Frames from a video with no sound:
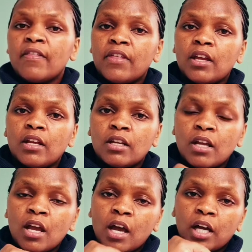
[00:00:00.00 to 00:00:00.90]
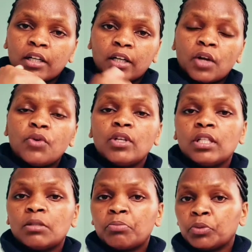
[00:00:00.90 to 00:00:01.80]
then a crown
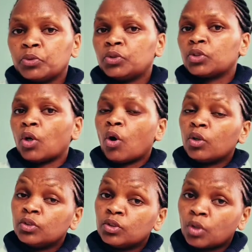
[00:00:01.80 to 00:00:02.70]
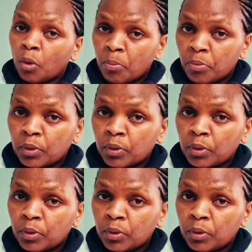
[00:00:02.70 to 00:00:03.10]
is put on top.